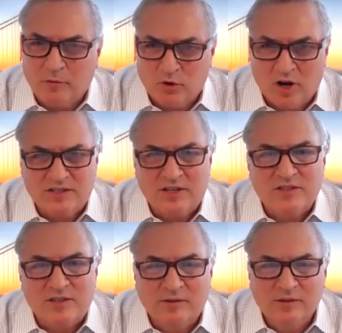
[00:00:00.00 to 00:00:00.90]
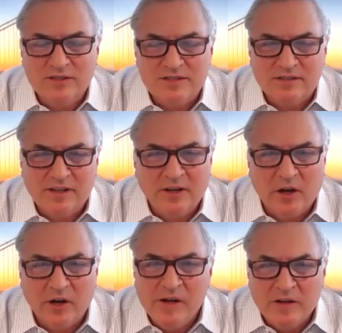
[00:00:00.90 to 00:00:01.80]
processor, which is
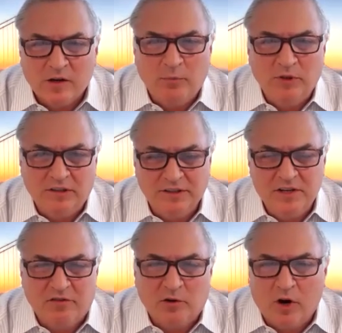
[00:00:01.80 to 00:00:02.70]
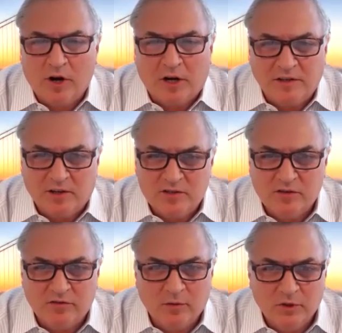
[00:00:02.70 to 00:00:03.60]
a completely different architecture
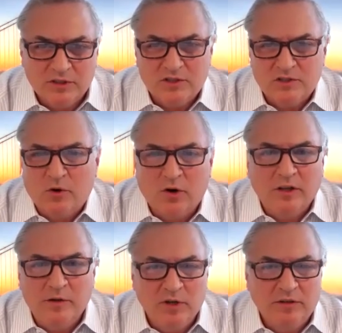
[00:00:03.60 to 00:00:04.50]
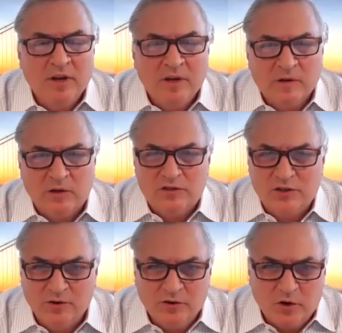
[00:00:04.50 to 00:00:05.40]
from what's historically been
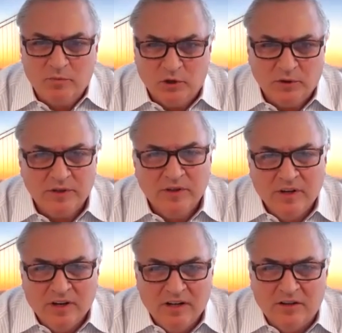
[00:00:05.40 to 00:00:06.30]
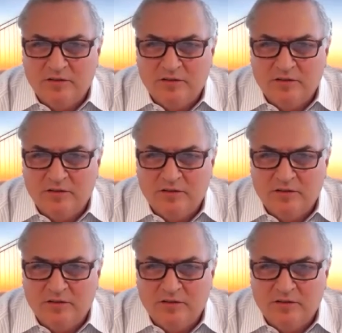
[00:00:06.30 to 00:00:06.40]
considered compute. The